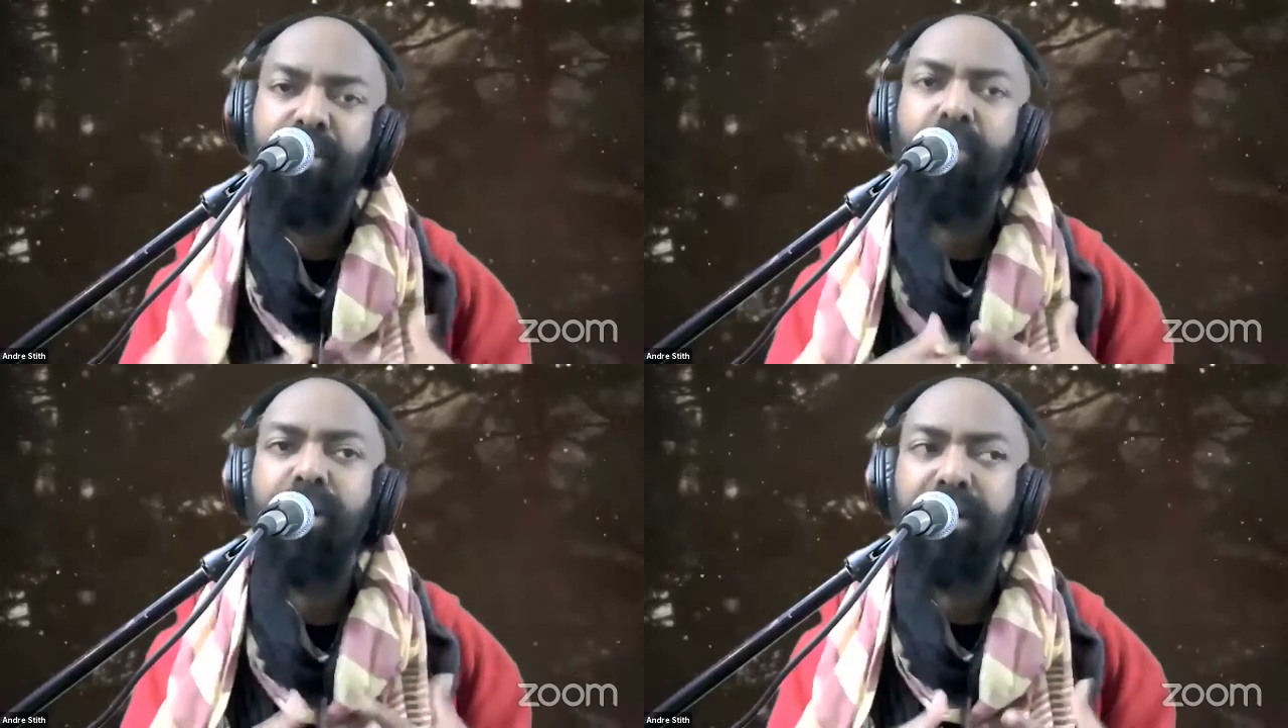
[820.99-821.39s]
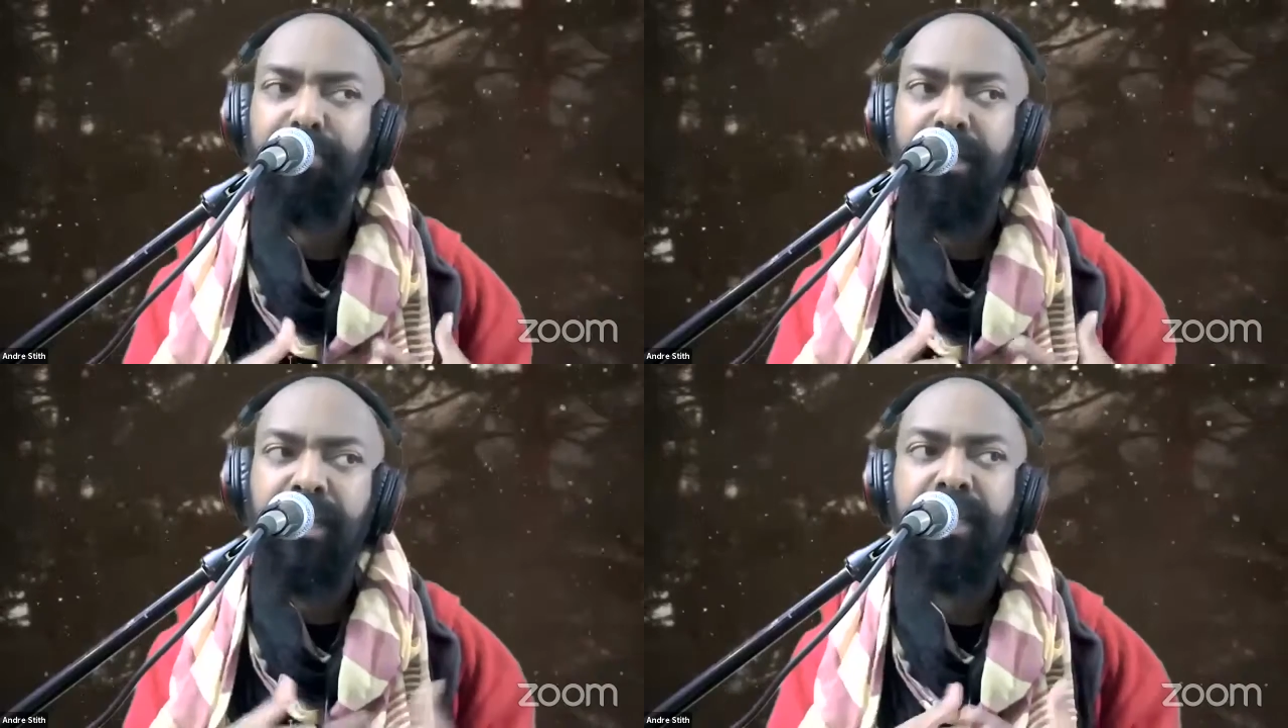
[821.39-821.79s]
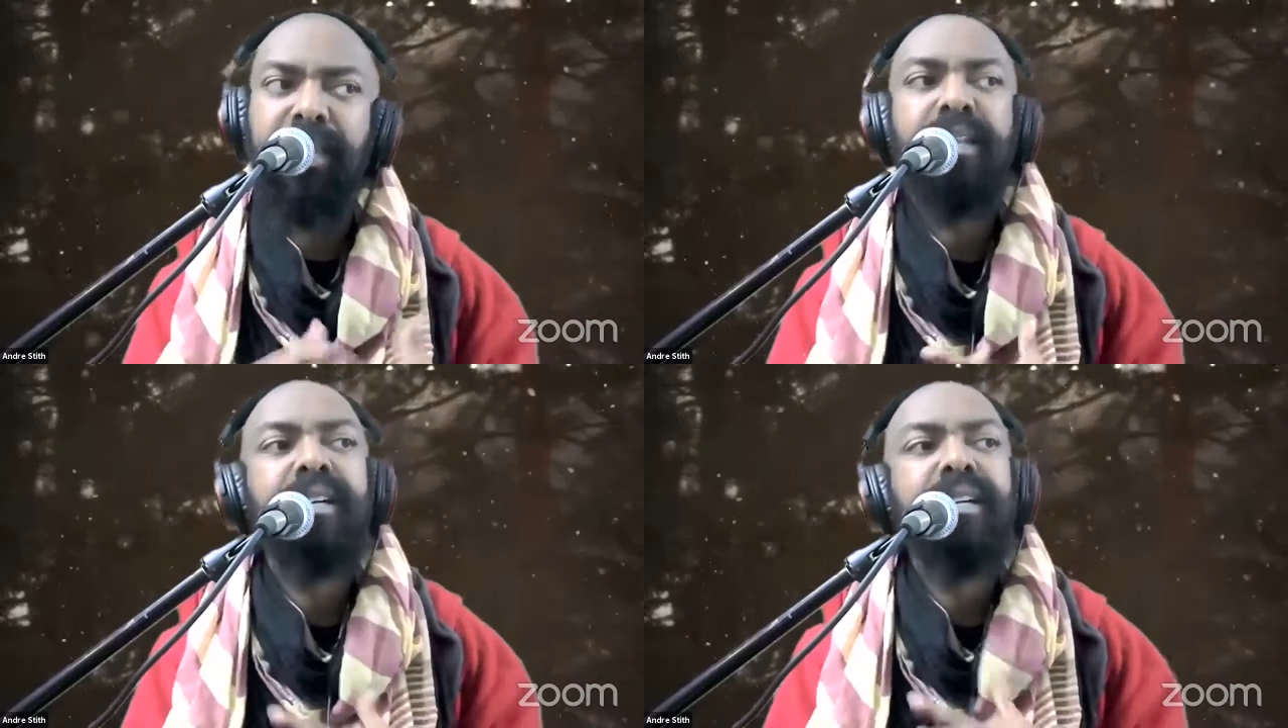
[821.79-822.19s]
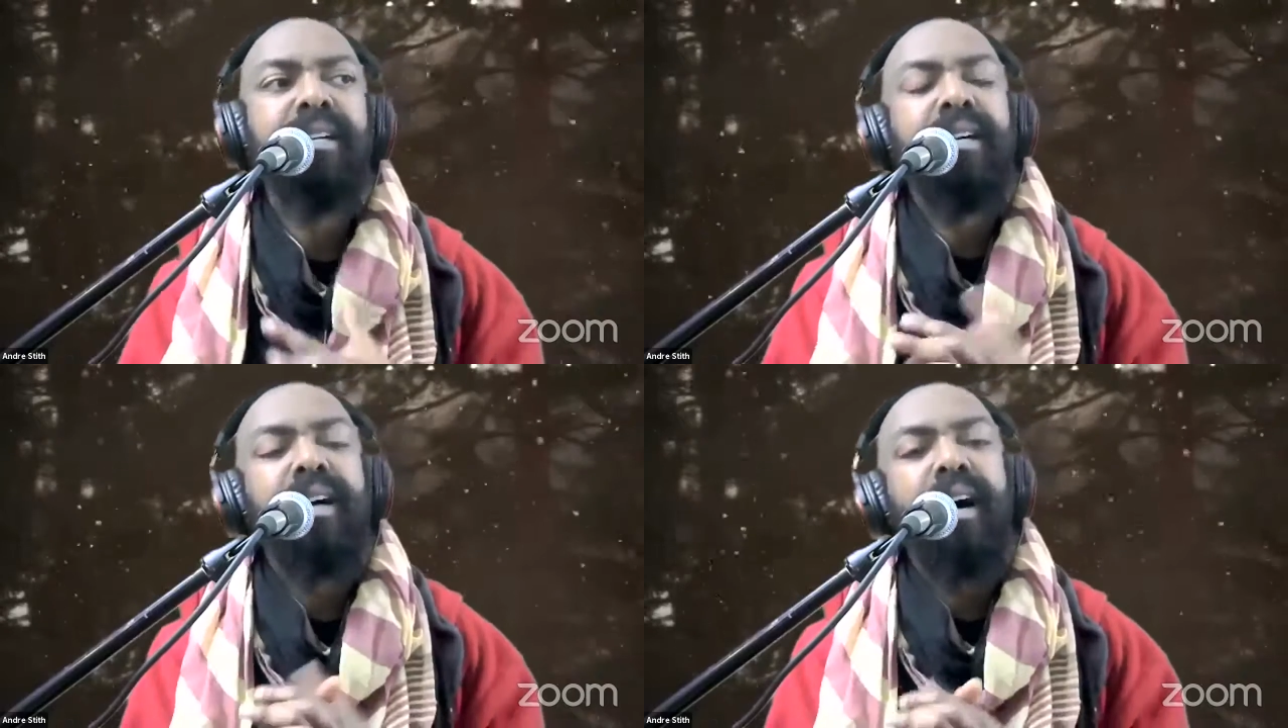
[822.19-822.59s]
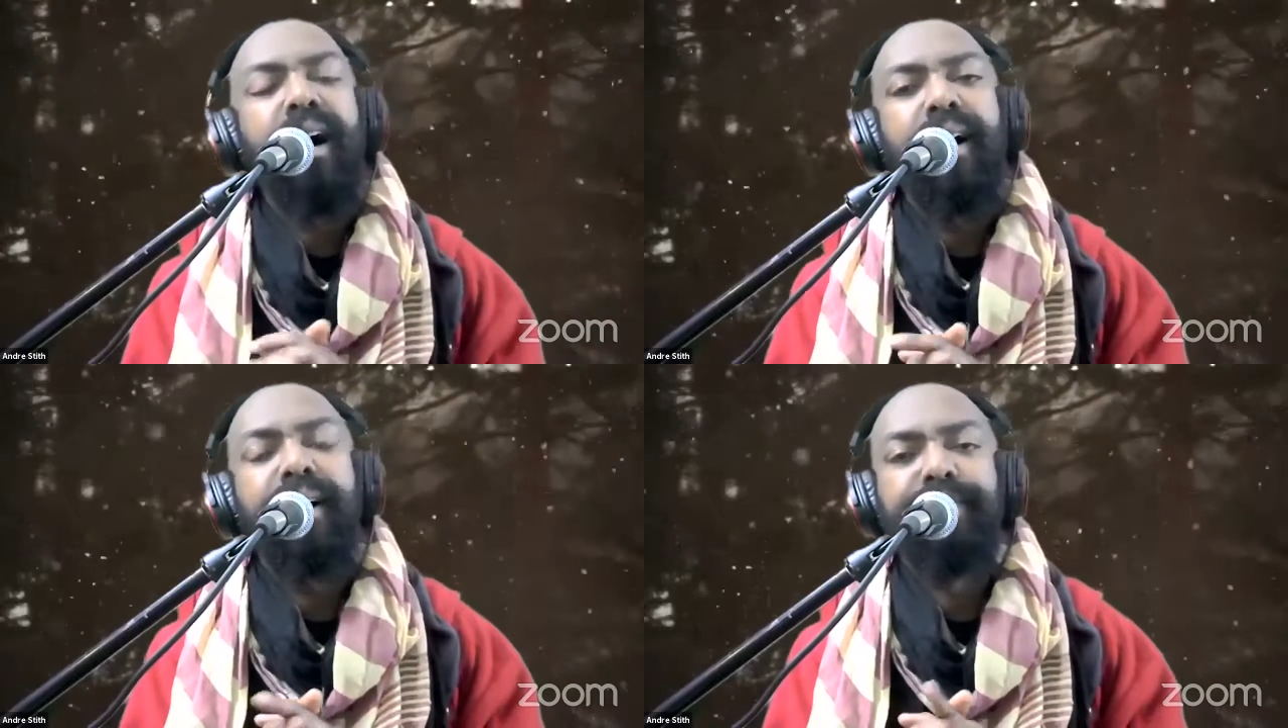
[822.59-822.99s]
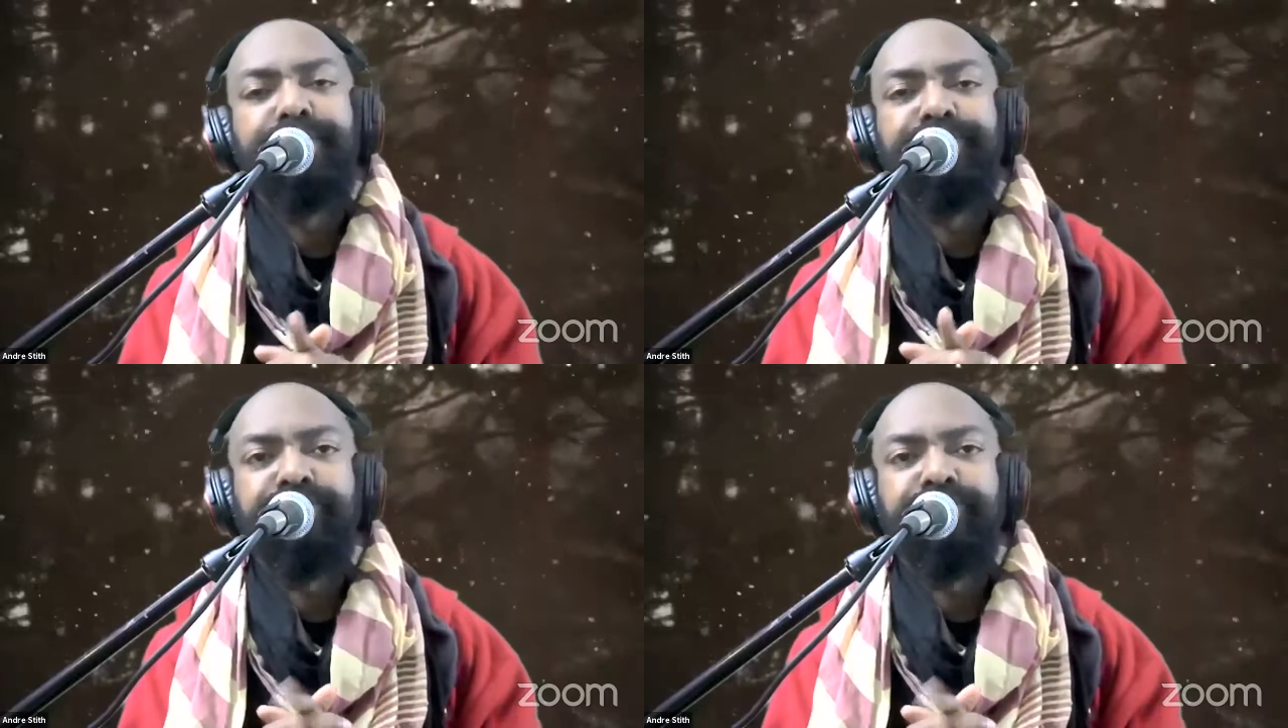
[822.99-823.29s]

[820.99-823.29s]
on me. And